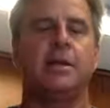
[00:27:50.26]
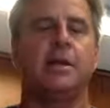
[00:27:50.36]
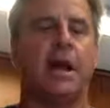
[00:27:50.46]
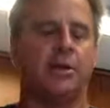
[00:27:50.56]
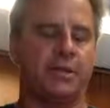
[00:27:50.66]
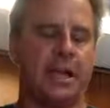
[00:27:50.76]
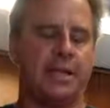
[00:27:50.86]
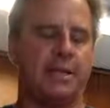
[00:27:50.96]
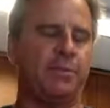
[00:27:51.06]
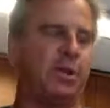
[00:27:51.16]
I'll
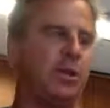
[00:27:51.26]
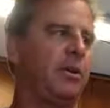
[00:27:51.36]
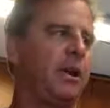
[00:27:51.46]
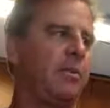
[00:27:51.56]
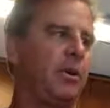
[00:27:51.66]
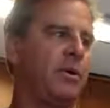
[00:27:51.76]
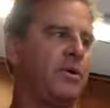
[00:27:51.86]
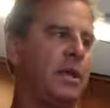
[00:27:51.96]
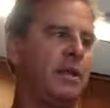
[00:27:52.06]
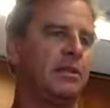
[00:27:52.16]
slice up the
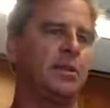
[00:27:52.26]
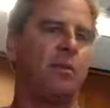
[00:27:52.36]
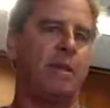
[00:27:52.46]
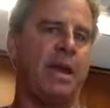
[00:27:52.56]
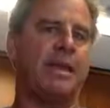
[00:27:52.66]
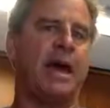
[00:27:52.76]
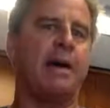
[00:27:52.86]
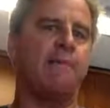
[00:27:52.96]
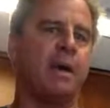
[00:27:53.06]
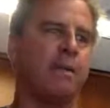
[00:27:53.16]
cucumbers, and so I'll make
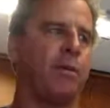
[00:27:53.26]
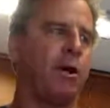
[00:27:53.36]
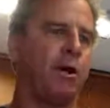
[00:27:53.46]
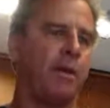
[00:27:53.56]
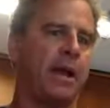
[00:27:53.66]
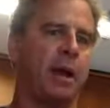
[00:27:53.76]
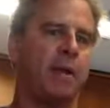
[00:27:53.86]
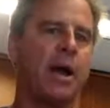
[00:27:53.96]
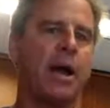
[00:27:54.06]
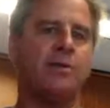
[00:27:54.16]
that part of my
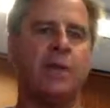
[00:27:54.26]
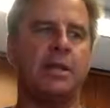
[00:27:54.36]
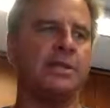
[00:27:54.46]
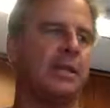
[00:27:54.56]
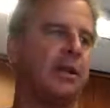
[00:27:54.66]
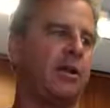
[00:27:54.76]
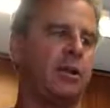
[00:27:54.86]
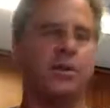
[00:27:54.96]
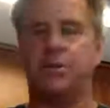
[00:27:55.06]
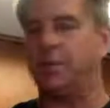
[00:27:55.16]
carbohydrates, and then I'll
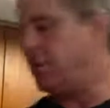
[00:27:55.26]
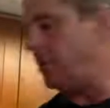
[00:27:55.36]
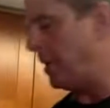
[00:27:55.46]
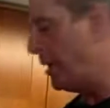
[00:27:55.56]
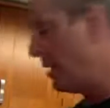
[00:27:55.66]
use the tuna.